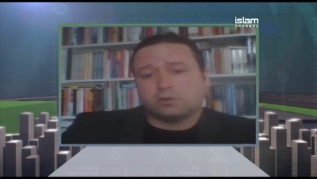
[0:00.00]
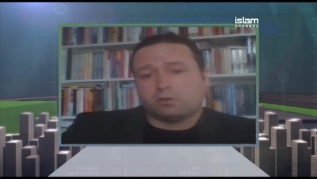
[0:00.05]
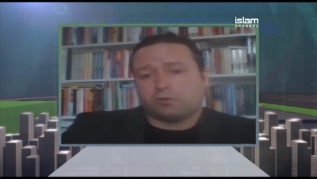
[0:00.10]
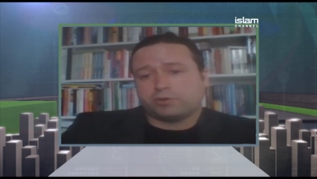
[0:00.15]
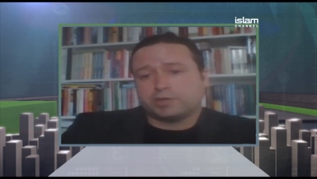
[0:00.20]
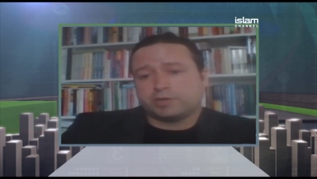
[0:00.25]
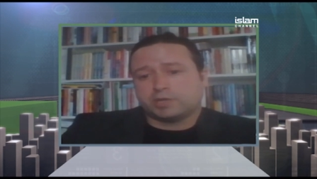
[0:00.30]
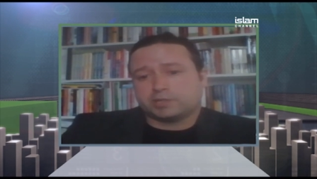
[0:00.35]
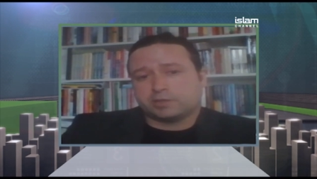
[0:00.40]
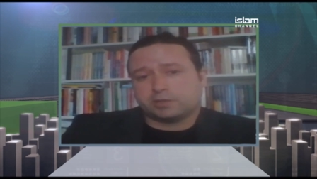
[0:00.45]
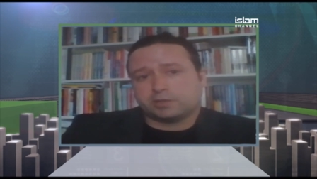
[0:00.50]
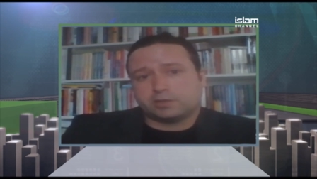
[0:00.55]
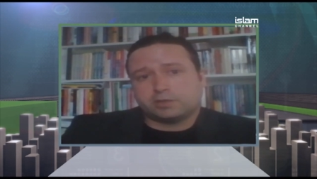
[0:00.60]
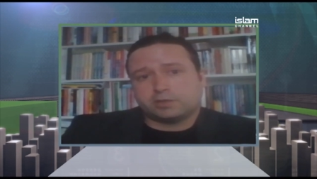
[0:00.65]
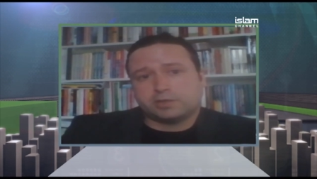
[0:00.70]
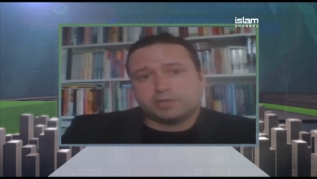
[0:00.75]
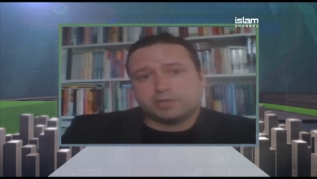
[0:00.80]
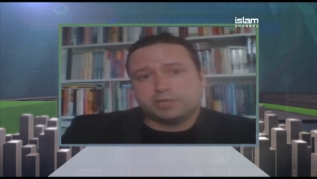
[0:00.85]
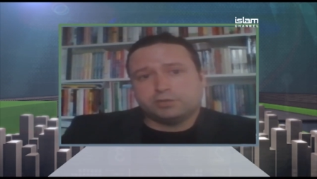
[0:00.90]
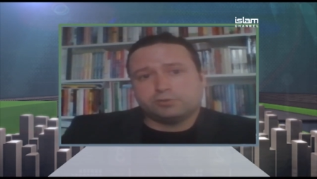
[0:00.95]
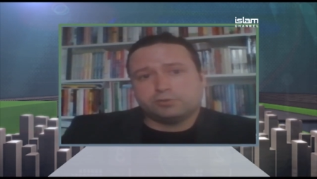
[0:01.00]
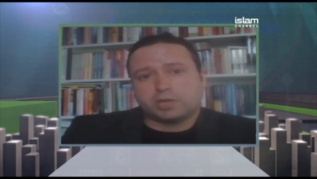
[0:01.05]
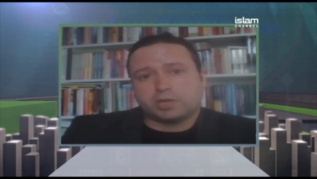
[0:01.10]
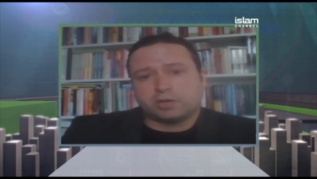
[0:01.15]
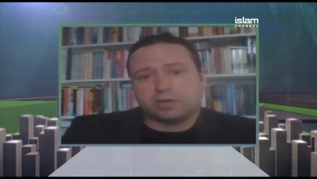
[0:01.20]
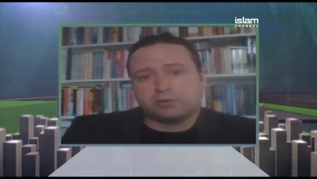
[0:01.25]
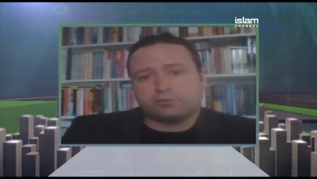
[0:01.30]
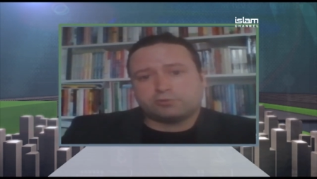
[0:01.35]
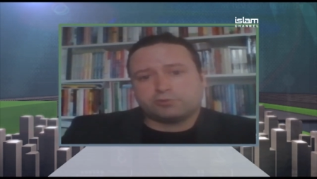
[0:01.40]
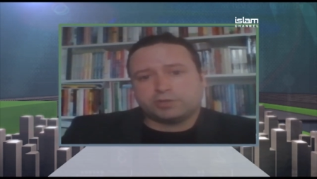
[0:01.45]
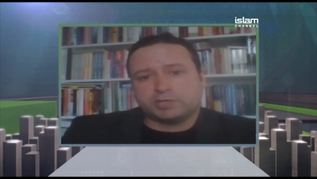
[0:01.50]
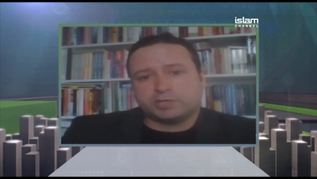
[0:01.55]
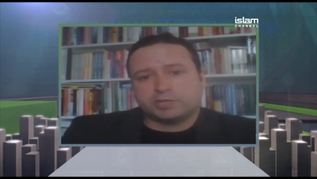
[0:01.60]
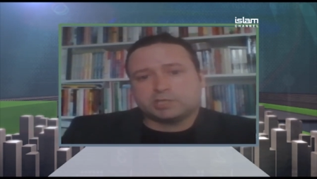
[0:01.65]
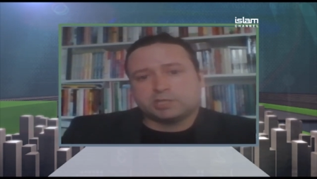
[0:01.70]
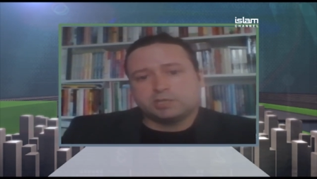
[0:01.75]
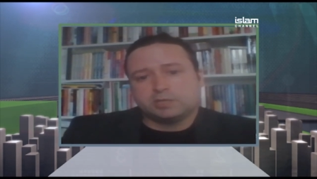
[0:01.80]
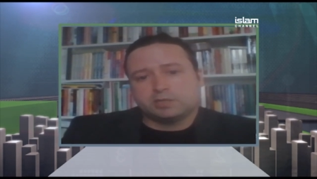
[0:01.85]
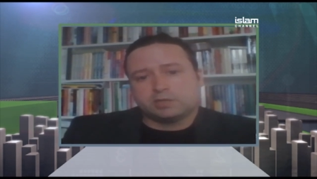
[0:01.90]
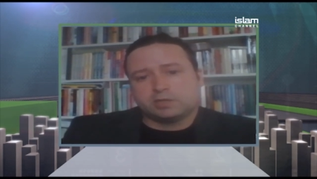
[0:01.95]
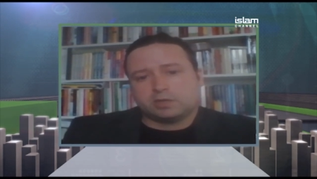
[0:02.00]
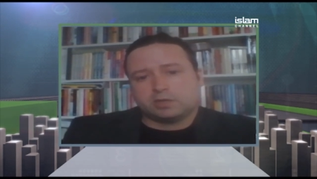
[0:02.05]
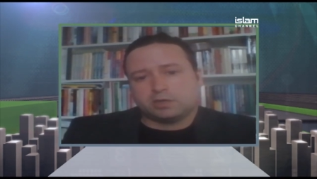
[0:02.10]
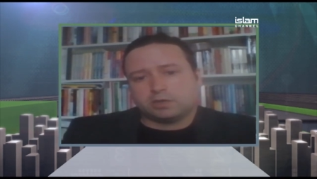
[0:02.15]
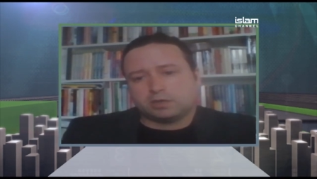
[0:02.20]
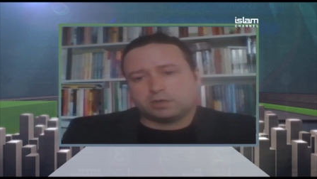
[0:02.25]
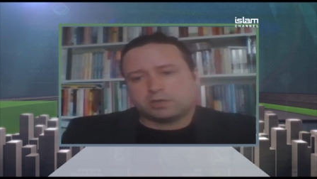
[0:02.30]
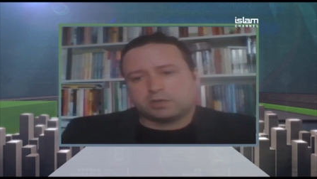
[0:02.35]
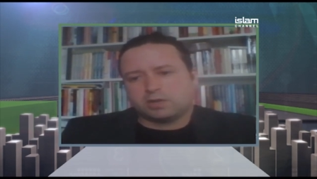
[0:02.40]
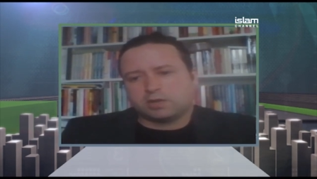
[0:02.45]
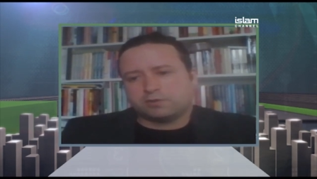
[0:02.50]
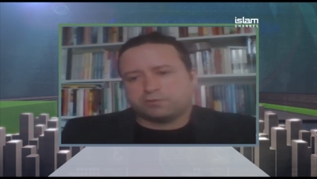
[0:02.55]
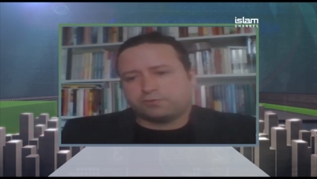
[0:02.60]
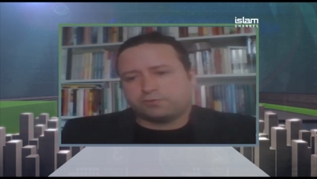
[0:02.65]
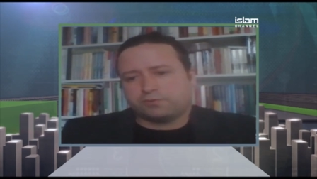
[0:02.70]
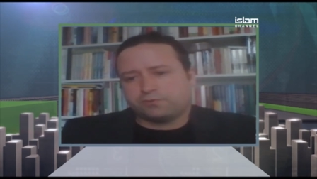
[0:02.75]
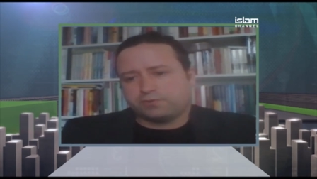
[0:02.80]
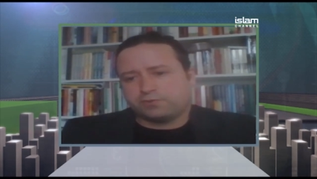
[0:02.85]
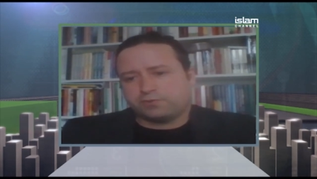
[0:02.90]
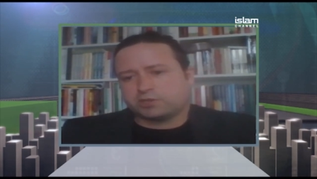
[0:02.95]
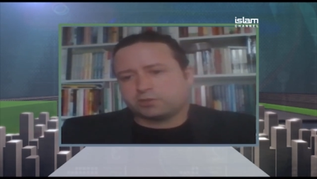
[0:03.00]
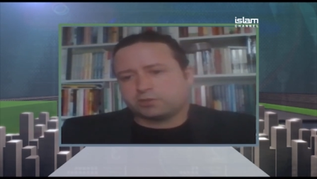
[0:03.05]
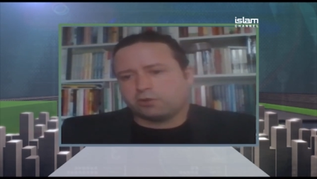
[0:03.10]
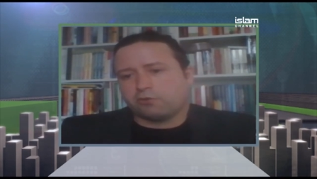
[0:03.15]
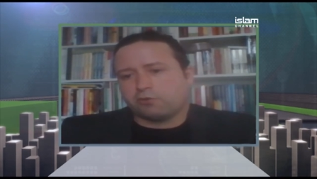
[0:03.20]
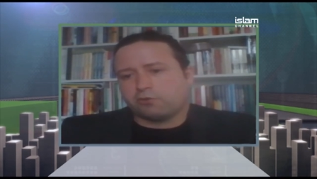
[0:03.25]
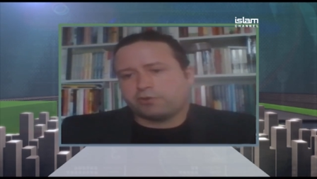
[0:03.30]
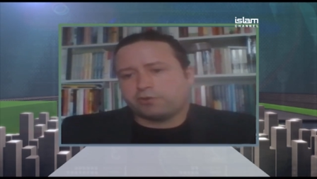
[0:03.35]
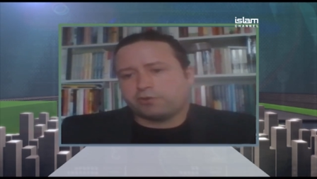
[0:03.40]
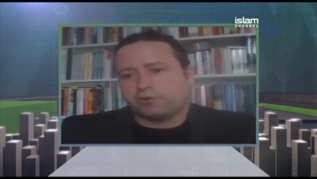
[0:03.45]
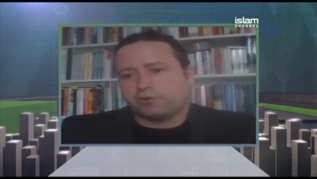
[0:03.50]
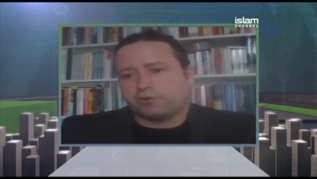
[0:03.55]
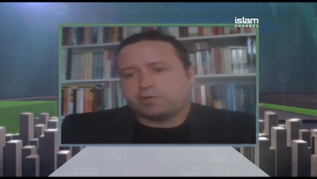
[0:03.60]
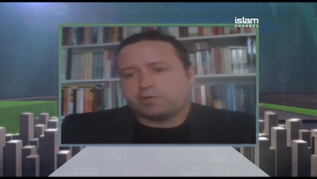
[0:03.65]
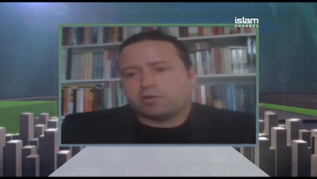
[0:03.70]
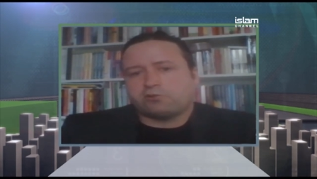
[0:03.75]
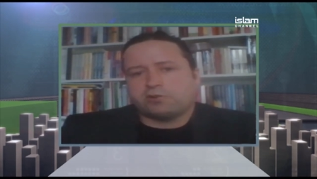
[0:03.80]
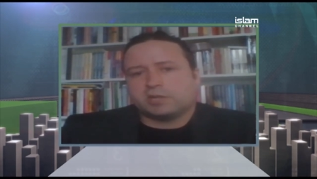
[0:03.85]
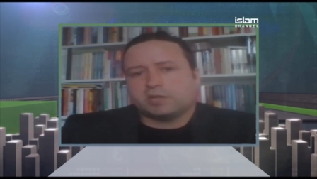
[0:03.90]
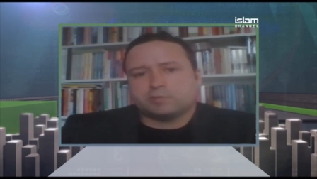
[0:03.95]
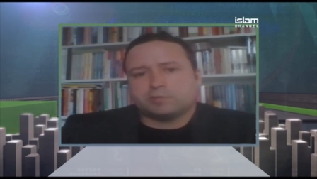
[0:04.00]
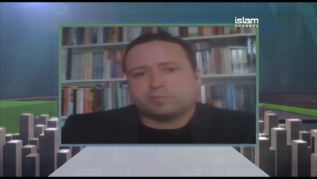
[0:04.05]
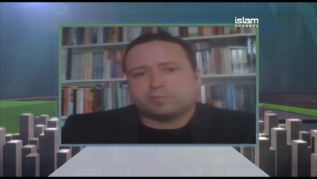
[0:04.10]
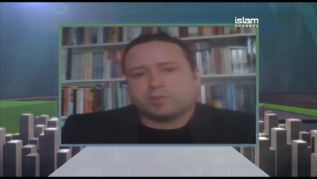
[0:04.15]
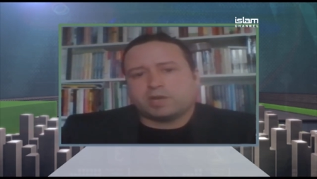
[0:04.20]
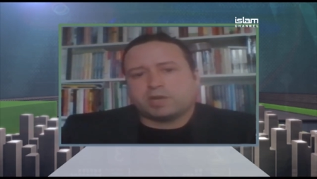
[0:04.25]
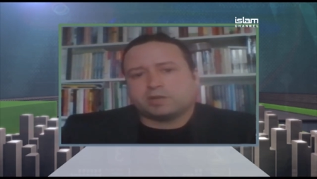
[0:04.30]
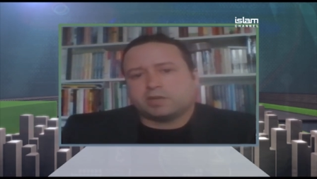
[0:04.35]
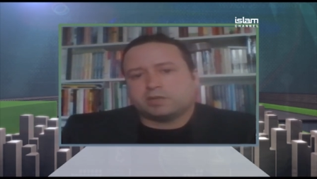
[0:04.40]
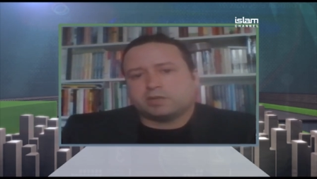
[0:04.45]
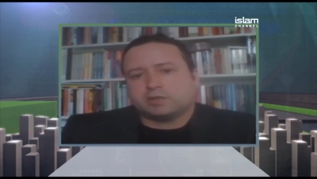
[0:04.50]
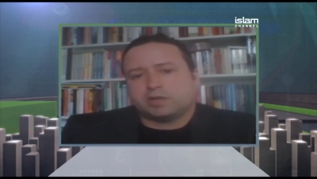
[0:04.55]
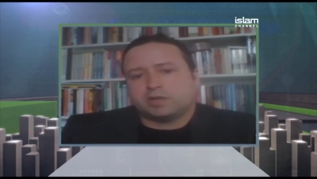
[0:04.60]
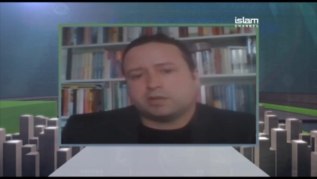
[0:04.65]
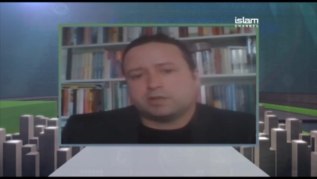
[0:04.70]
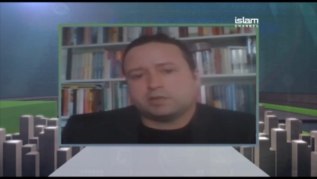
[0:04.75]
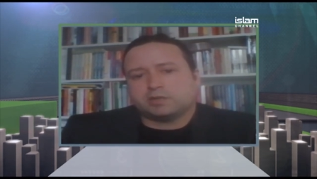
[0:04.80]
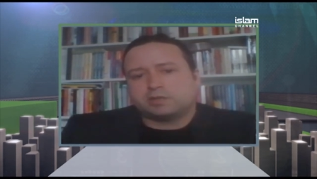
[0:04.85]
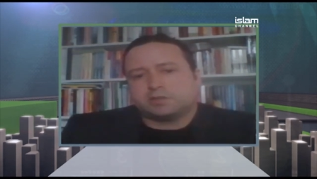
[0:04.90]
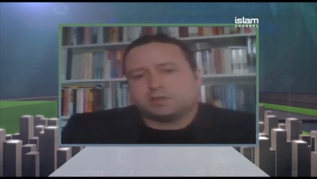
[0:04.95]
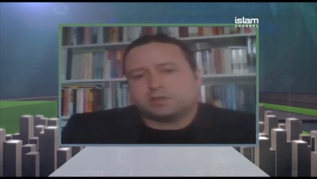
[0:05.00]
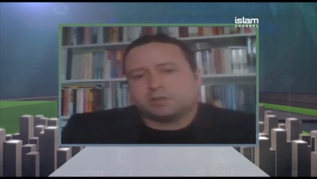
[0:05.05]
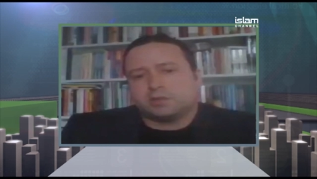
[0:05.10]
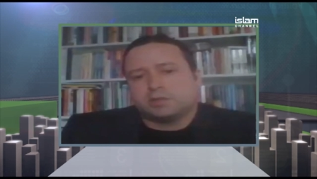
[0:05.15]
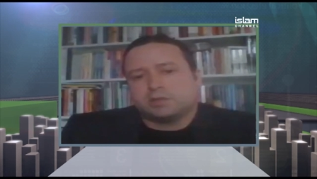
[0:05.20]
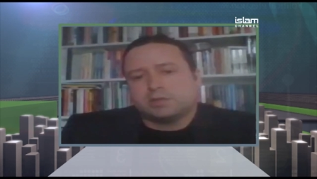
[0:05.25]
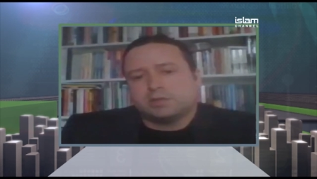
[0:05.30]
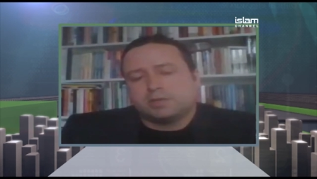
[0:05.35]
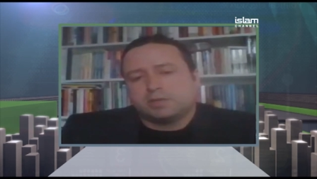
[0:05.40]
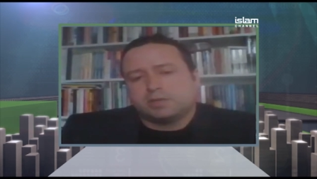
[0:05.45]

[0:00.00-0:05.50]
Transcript: or in other EU countries, kind of stirring nationalism and, and, and so